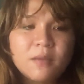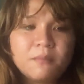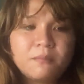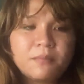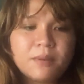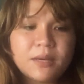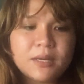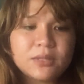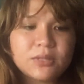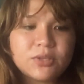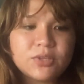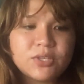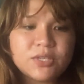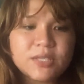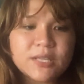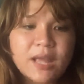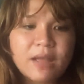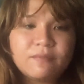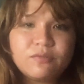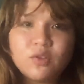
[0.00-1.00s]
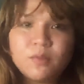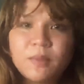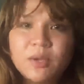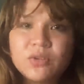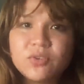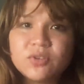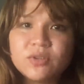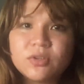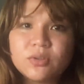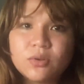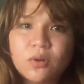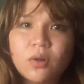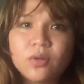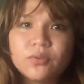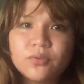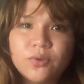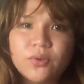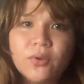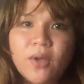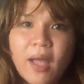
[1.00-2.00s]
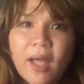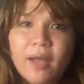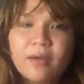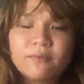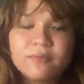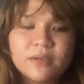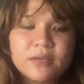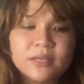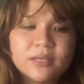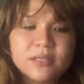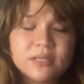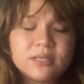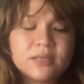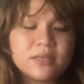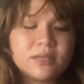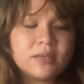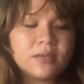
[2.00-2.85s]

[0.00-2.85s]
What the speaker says: But you just have to make sure that all you have is